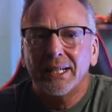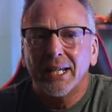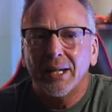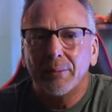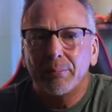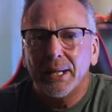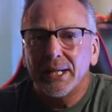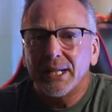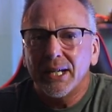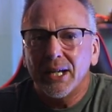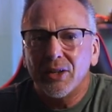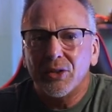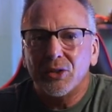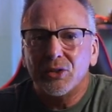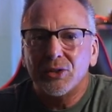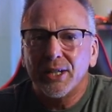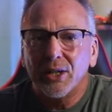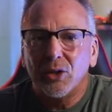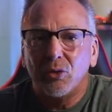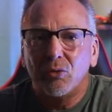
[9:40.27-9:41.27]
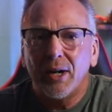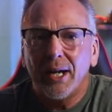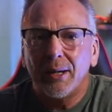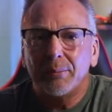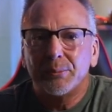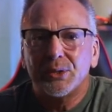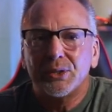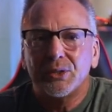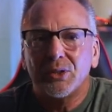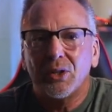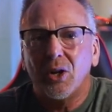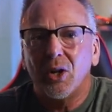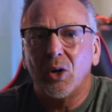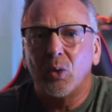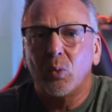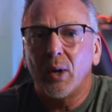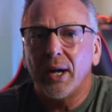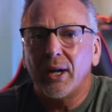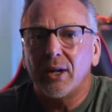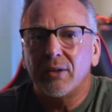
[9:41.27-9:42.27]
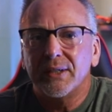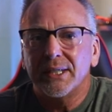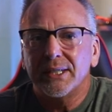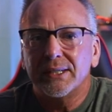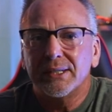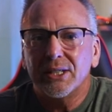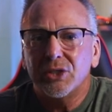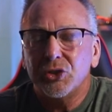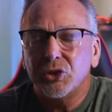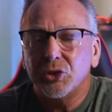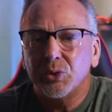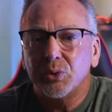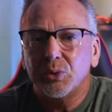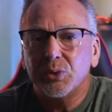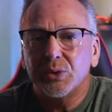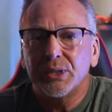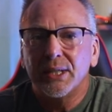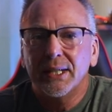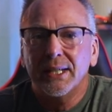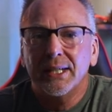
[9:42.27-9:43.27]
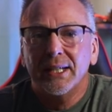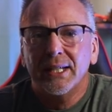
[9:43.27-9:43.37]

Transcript: and many other Dell reps are aware of these issues.